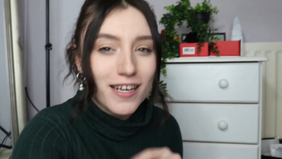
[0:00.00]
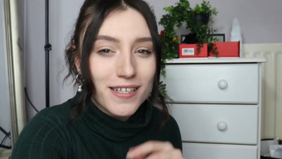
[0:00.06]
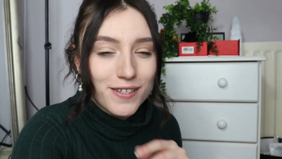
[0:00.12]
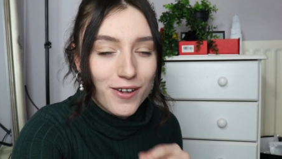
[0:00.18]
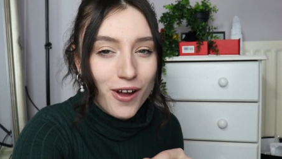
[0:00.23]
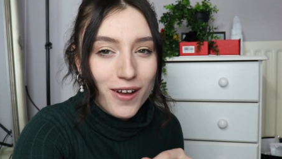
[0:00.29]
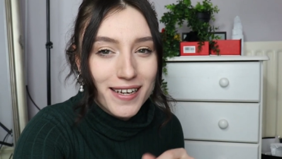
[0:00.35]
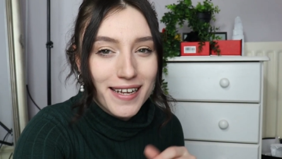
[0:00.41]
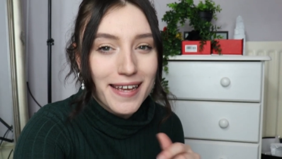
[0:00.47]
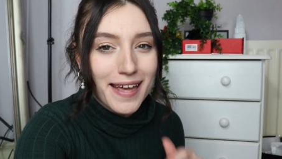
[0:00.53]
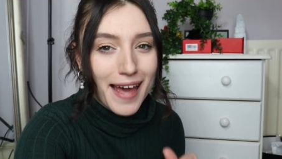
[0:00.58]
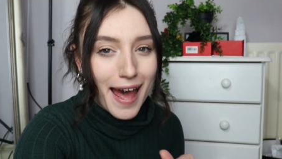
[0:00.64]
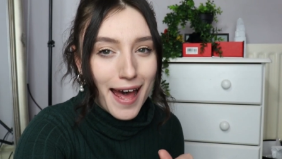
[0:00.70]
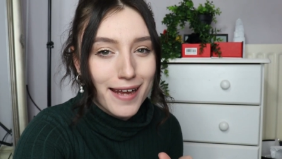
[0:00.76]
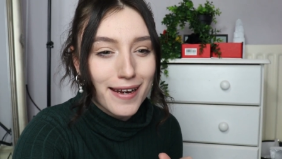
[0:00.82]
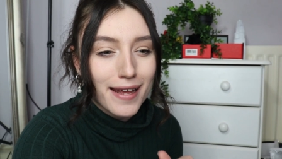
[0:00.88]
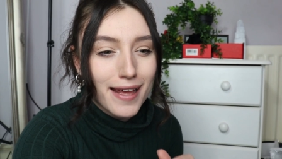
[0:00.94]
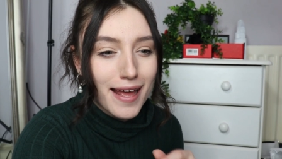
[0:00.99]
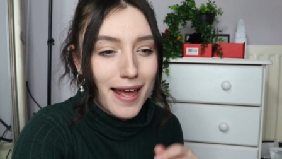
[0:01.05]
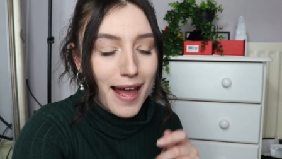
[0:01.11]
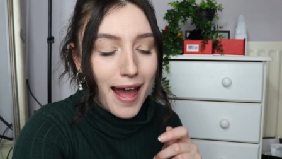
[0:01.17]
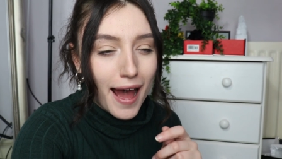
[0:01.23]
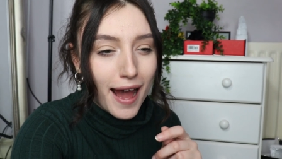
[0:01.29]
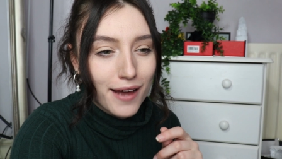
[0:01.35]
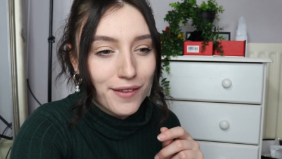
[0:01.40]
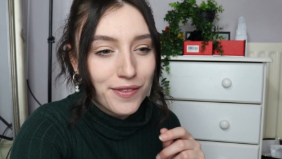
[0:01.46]
I started again
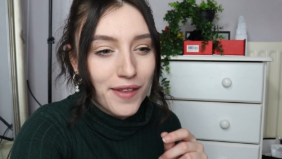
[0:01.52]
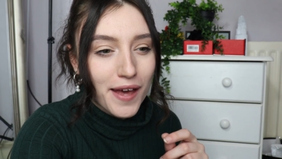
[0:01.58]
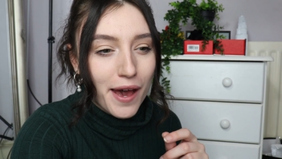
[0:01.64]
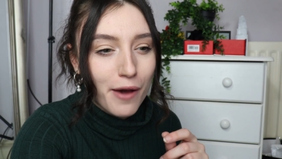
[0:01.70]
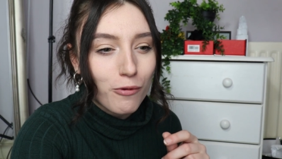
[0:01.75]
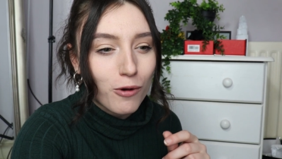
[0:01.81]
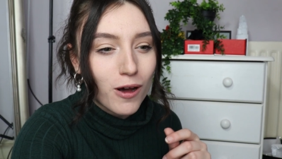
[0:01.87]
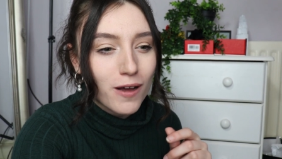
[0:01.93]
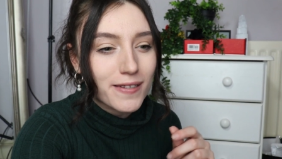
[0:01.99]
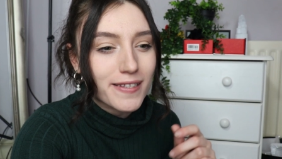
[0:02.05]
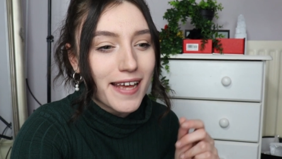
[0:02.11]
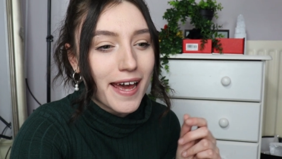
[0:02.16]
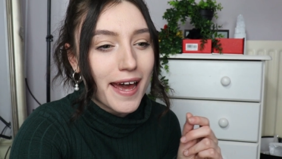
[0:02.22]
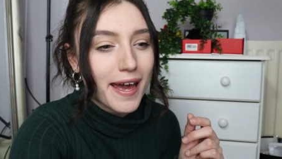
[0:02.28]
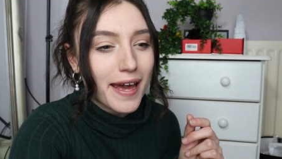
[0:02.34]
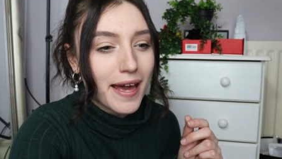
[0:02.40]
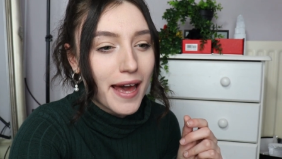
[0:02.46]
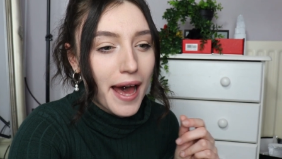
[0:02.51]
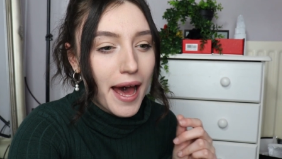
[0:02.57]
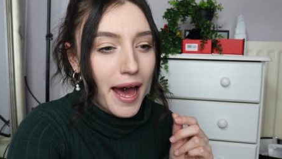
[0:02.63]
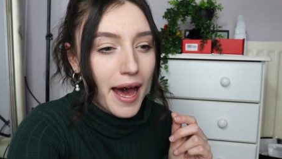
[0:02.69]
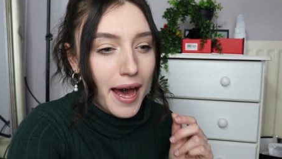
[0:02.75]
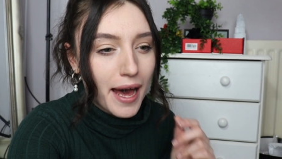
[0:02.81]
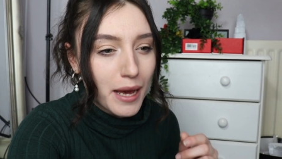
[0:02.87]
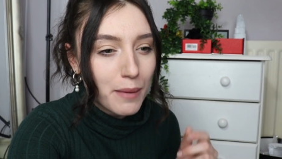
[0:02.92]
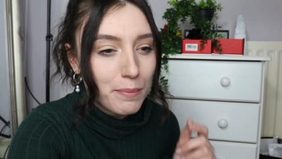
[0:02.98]
and there was a
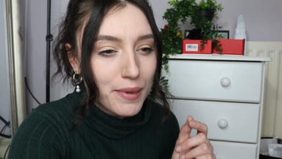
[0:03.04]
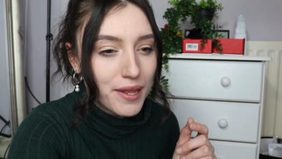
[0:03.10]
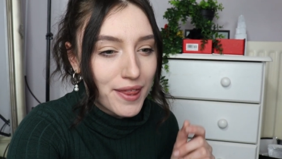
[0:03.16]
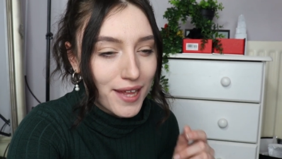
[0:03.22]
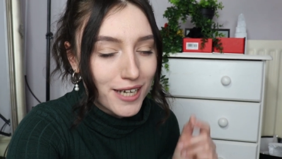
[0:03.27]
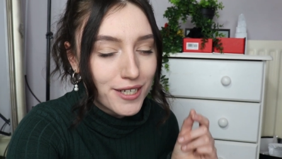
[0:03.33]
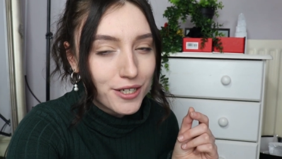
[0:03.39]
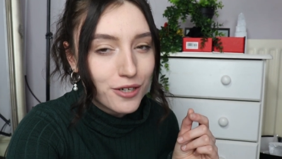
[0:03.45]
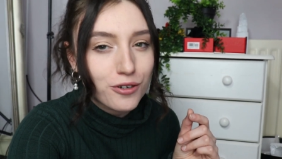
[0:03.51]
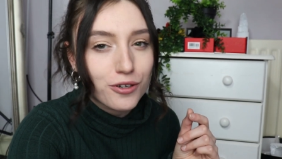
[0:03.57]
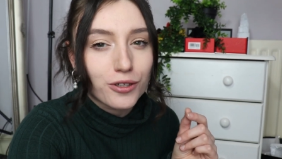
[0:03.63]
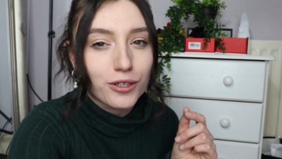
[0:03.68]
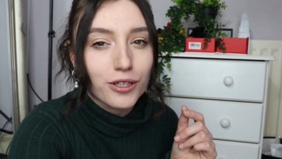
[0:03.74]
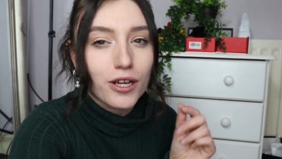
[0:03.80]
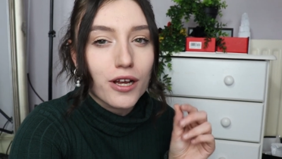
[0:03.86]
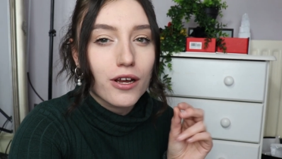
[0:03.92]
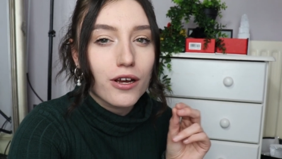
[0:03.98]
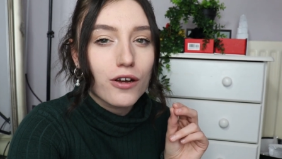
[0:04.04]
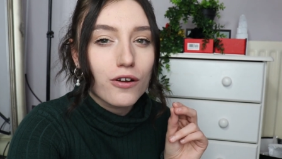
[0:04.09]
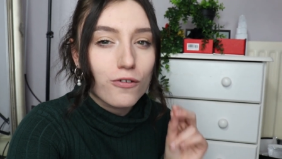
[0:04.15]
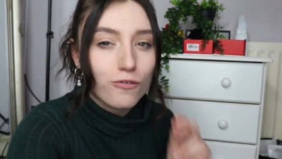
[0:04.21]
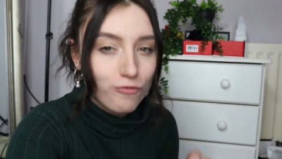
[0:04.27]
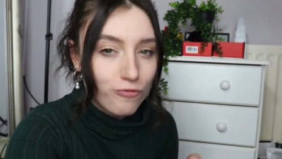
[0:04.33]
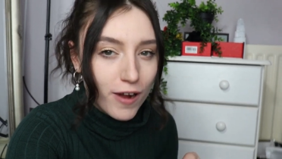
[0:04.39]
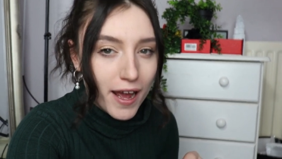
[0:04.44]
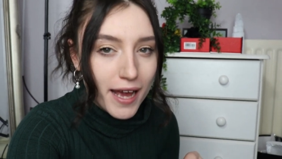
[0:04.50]
hypothetical
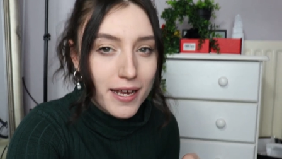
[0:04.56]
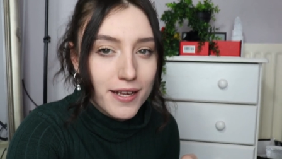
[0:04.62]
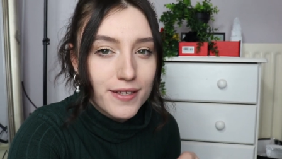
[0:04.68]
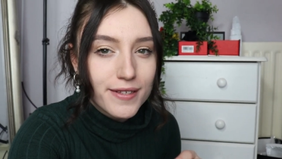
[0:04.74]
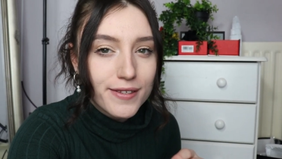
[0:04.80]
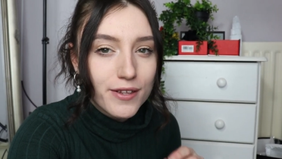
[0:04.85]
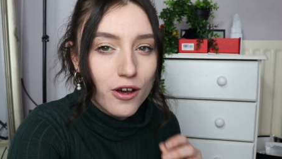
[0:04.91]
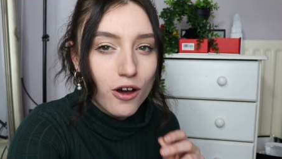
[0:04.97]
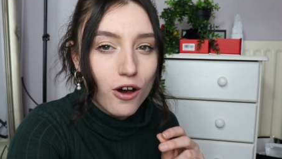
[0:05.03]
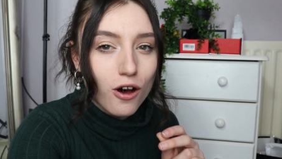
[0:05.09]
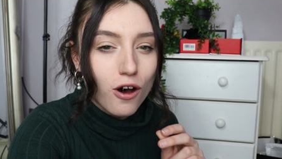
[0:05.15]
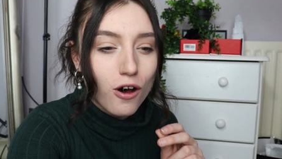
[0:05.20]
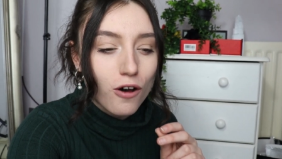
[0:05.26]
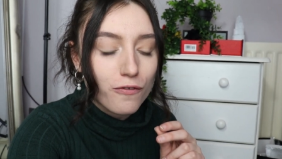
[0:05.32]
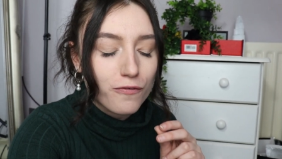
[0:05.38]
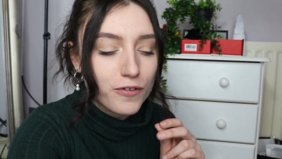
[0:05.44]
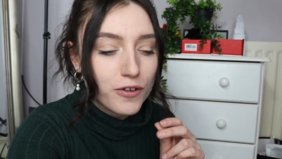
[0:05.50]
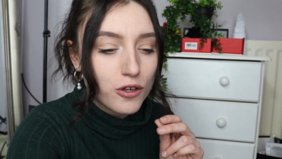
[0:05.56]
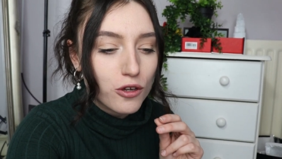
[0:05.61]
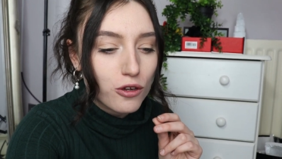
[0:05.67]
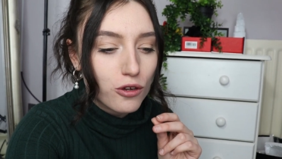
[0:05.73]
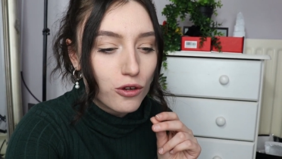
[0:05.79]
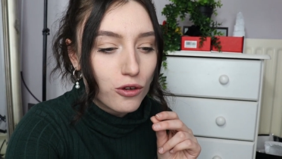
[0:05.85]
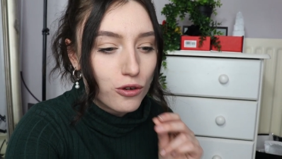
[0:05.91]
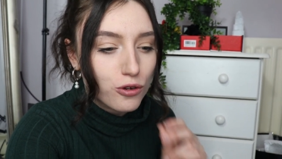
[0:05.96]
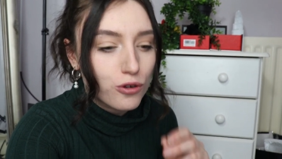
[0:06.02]
race of
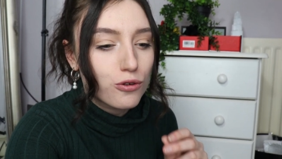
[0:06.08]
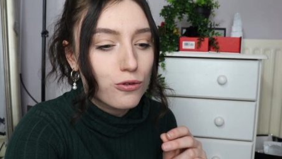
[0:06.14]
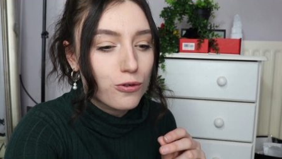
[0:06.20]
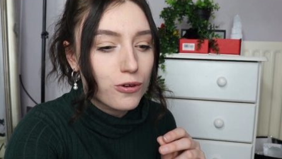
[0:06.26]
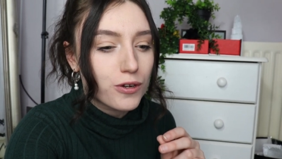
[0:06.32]
who